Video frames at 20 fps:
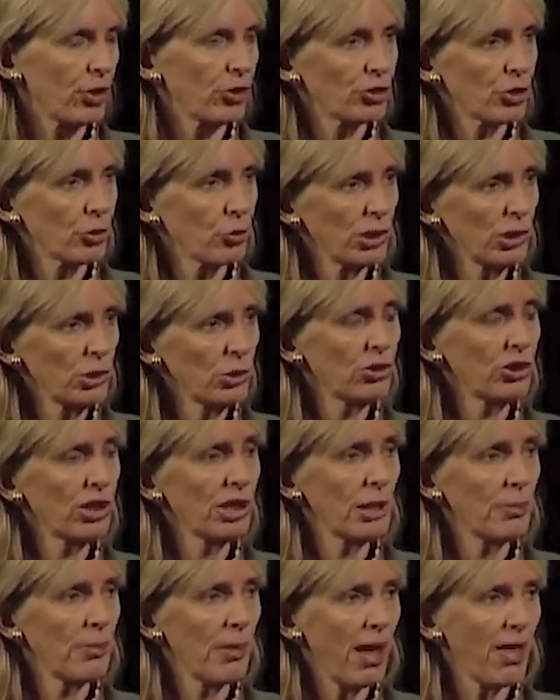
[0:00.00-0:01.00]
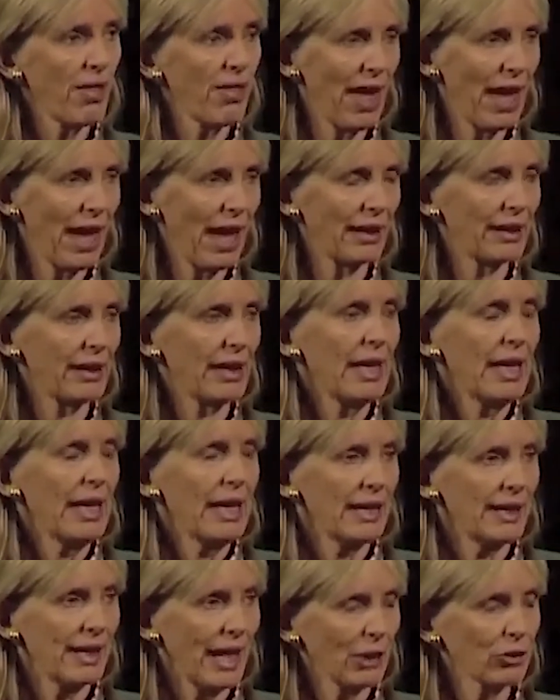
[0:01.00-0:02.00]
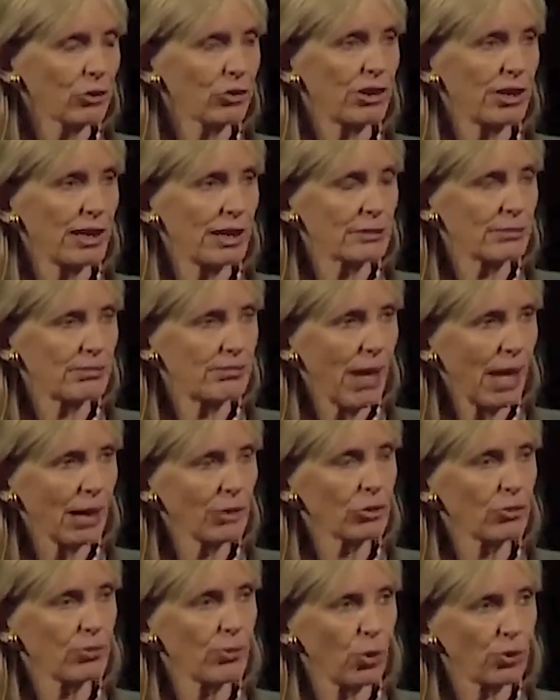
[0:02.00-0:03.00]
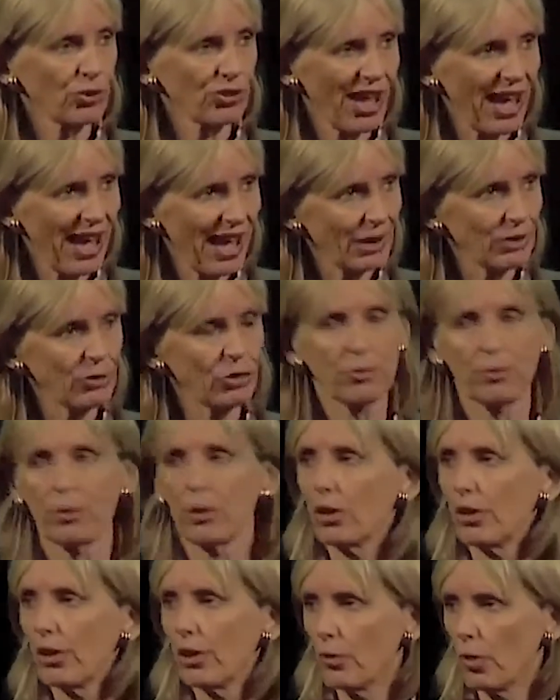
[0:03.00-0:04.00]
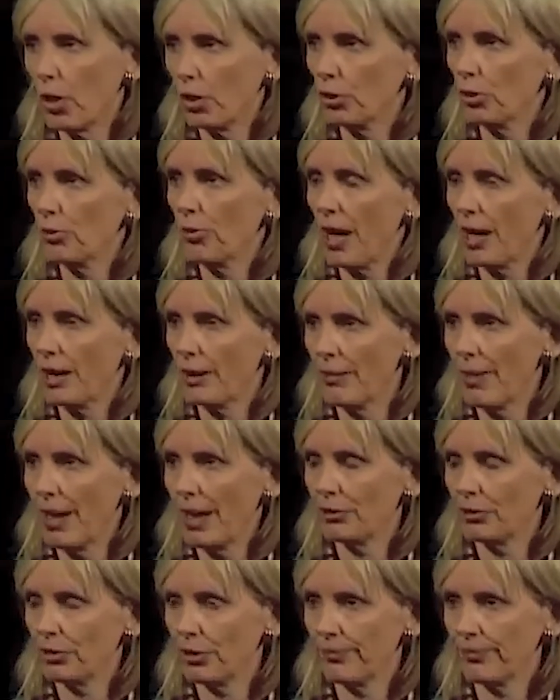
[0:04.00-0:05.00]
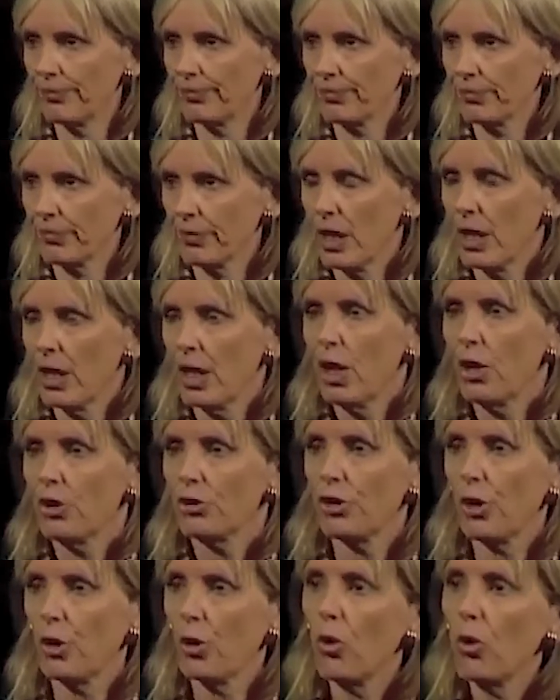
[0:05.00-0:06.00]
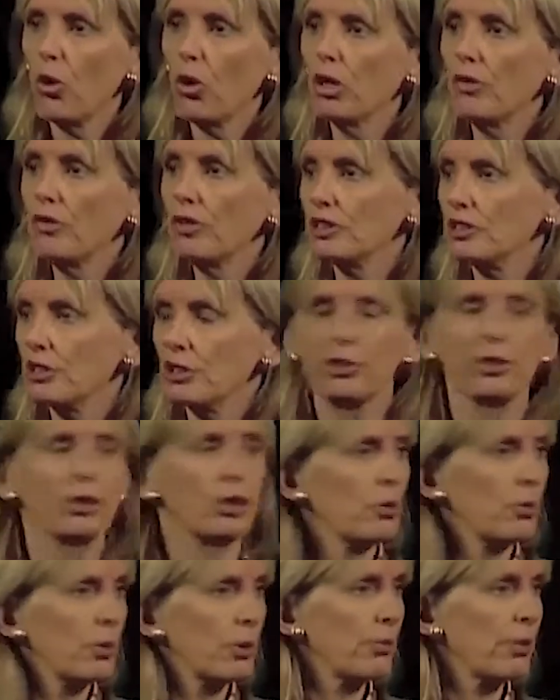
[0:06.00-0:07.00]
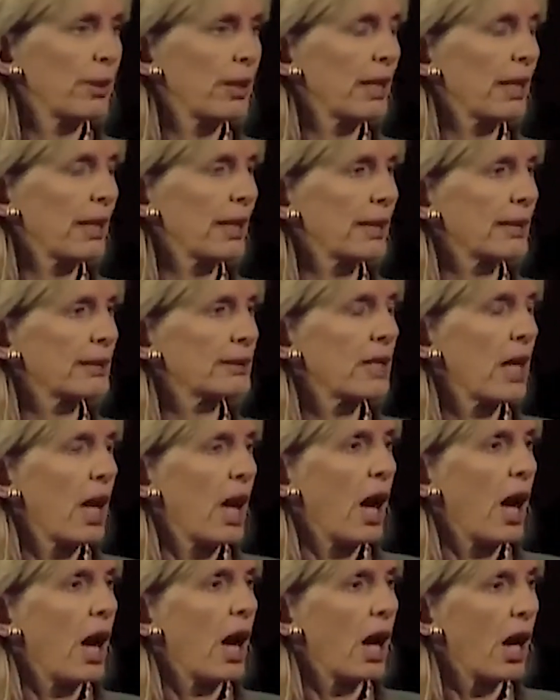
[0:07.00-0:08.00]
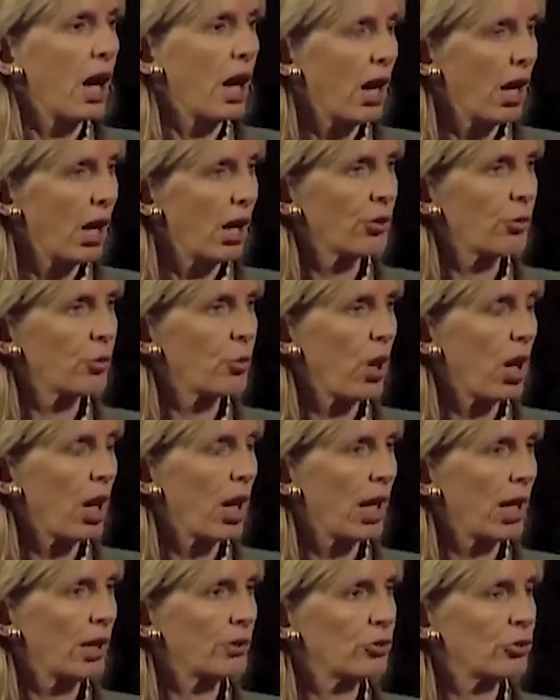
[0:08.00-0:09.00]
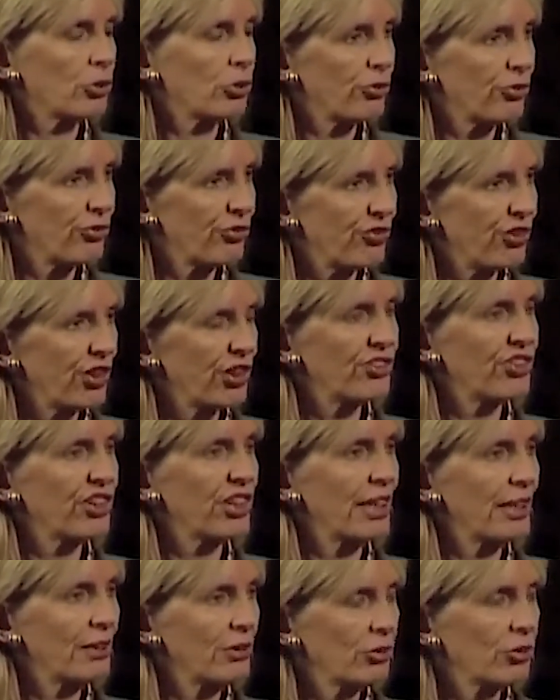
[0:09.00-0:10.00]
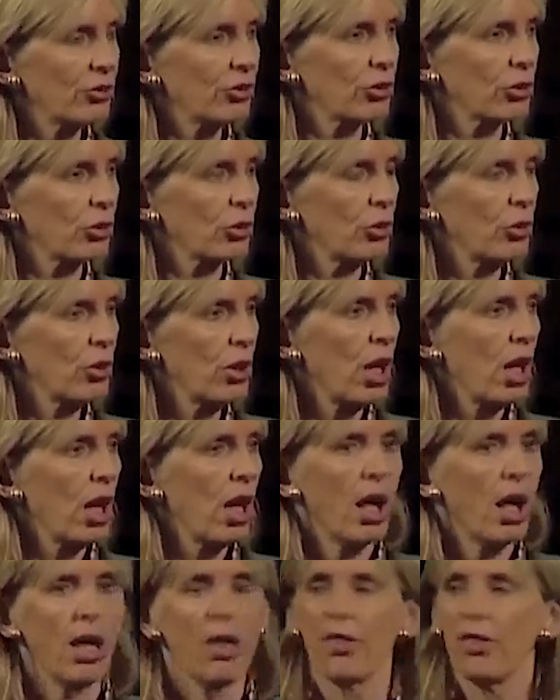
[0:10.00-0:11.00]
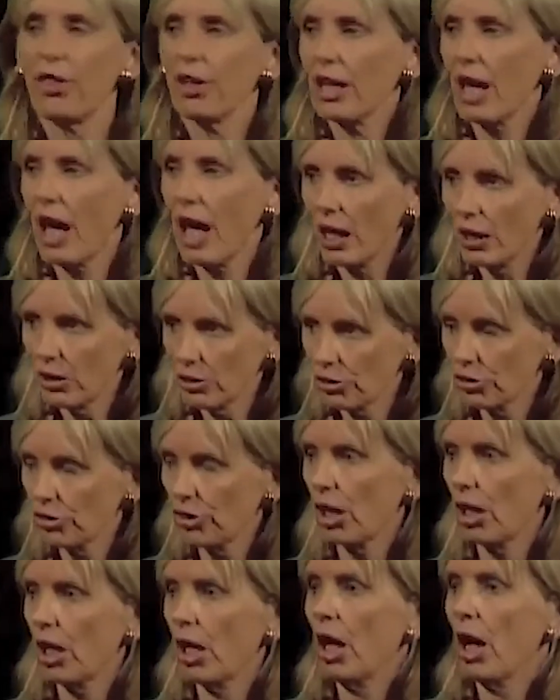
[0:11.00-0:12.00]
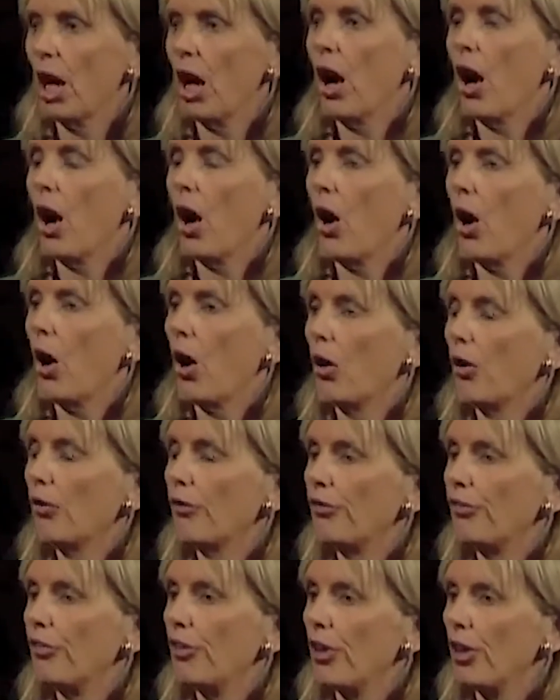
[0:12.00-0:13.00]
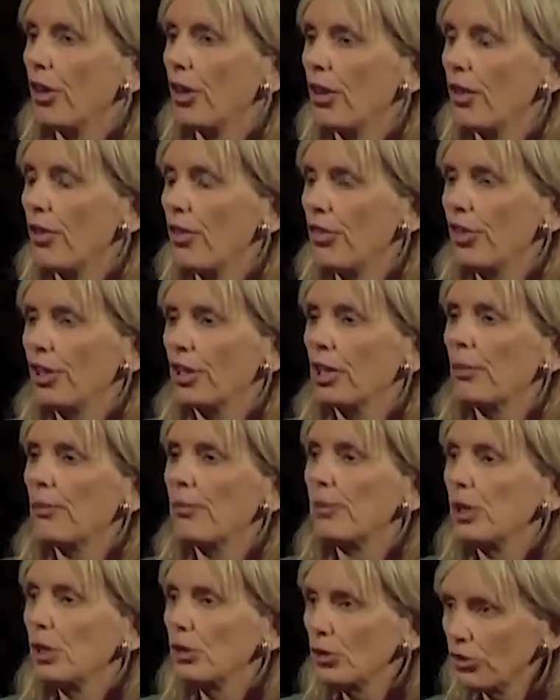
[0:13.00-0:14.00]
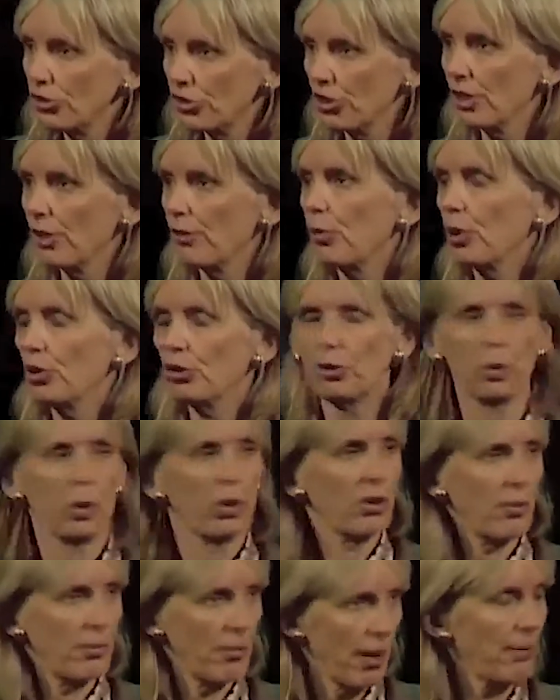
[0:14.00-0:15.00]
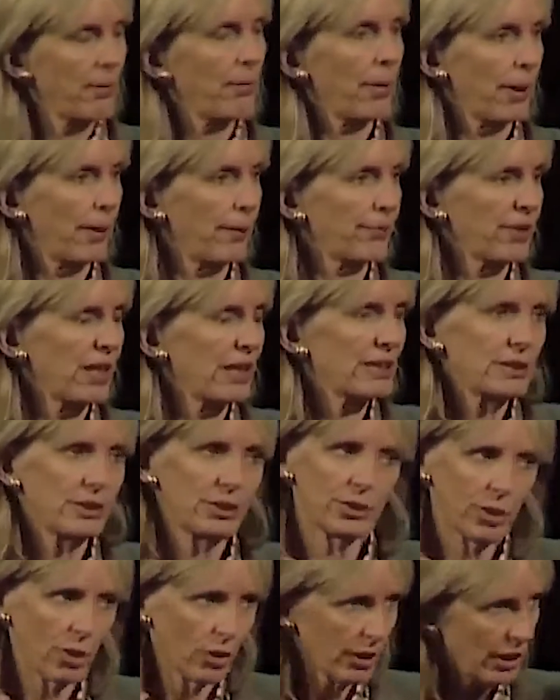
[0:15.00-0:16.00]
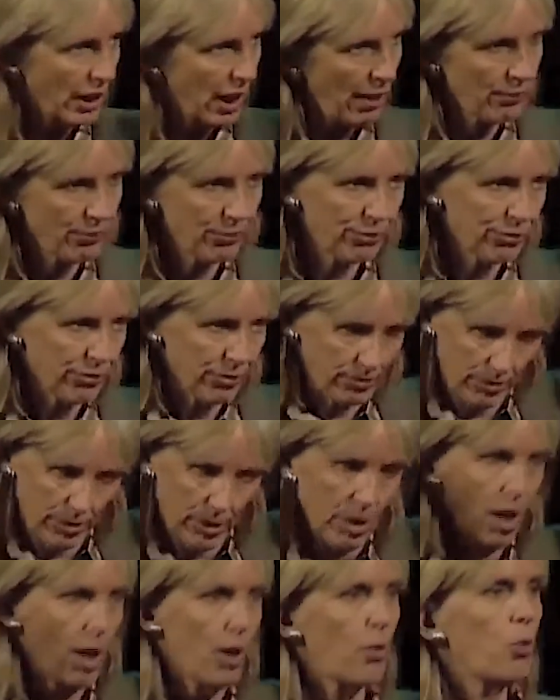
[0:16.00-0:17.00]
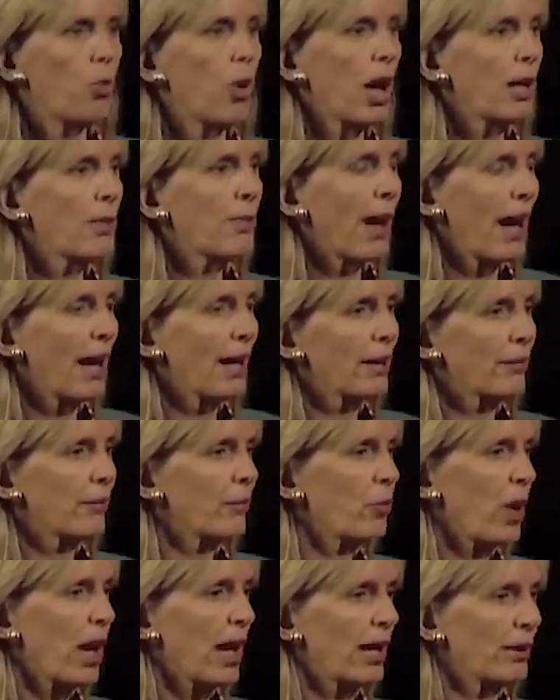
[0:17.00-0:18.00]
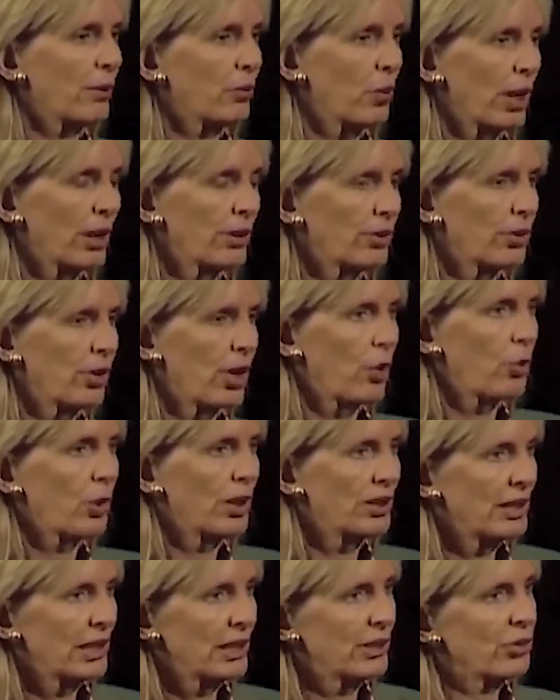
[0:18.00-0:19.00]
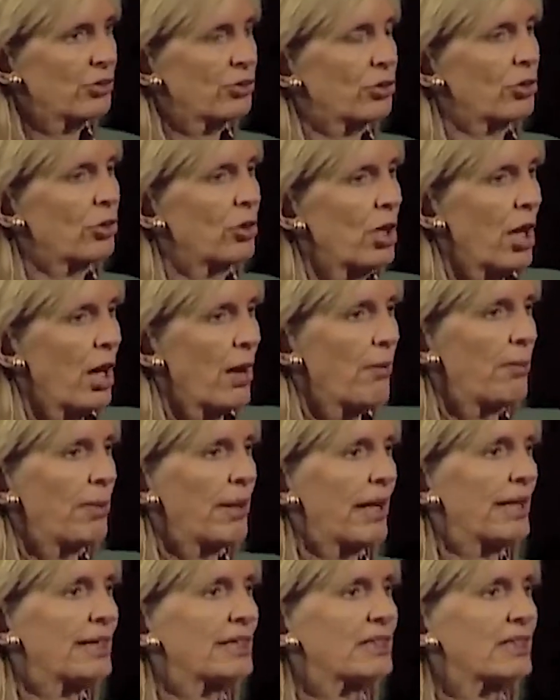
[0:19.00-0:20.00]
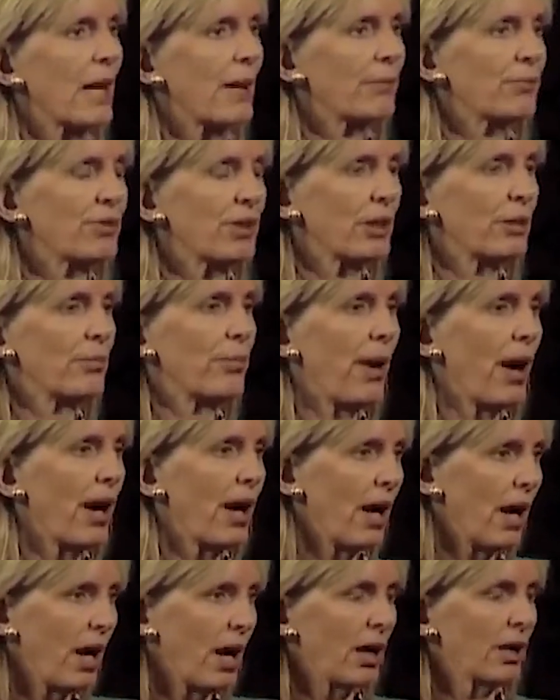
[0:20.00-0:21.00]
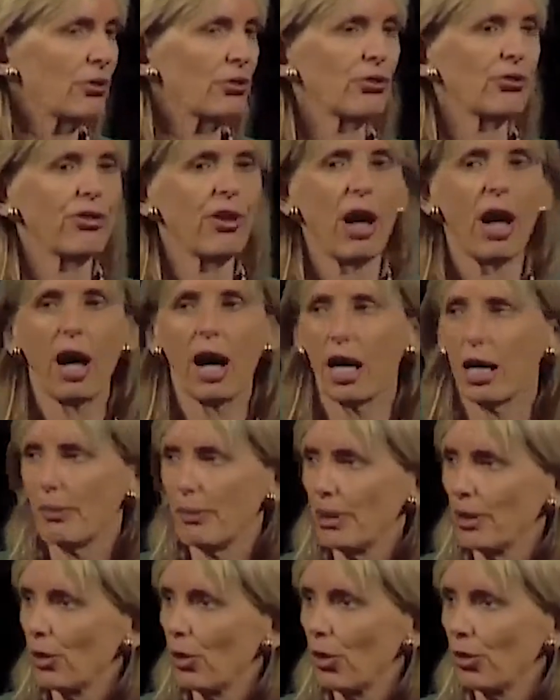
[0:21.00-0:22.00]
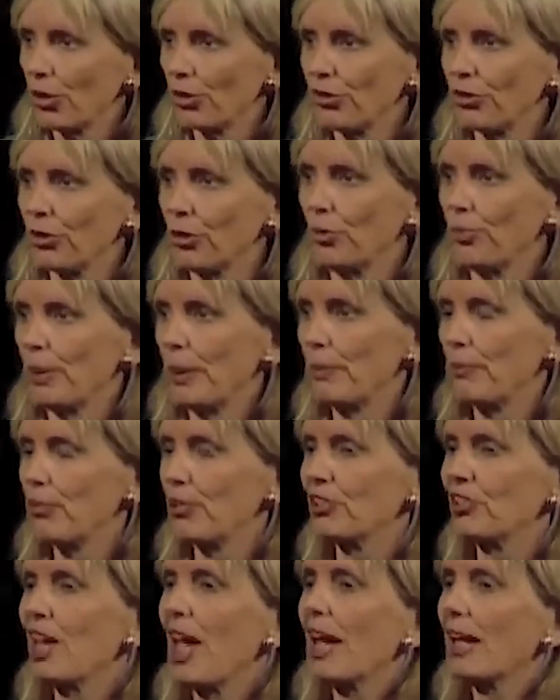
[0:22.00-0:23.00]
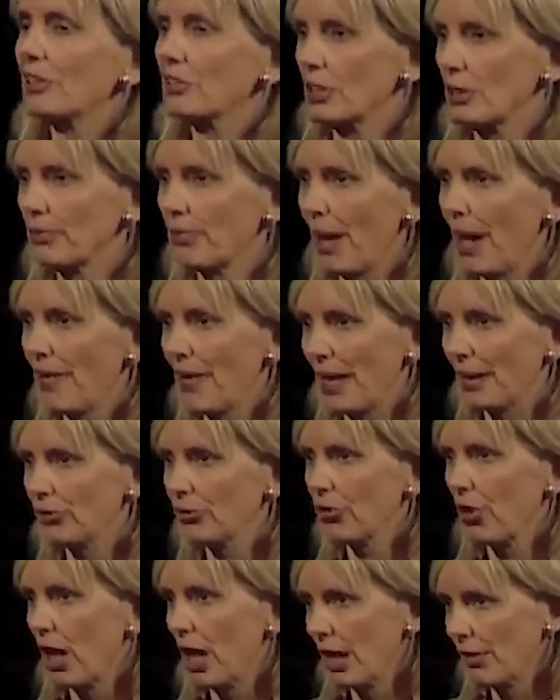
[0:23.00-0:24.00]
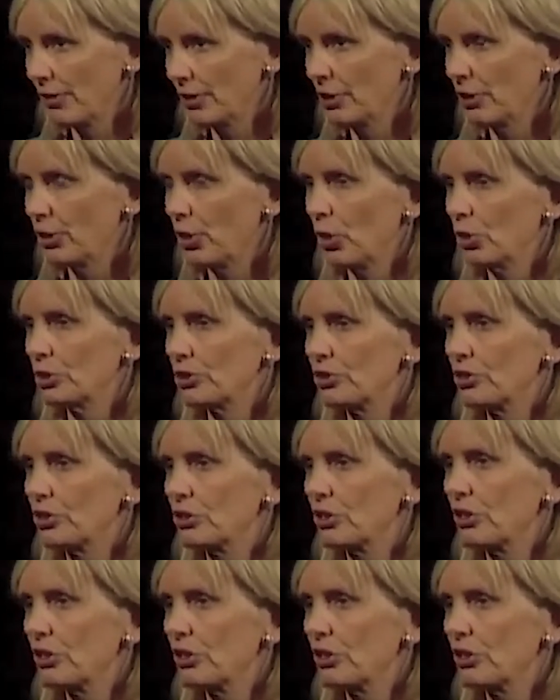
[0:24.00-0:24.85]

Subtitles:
So when you think about that, it actually is much more tangible than what you might imagine. So all of us as human beings are hardwired to fit into the culture of the community of which we're a member. It's, you know, it comes from way back when, you know, we needed to be accepted by our tribe in order to be protected by that tribe and in order to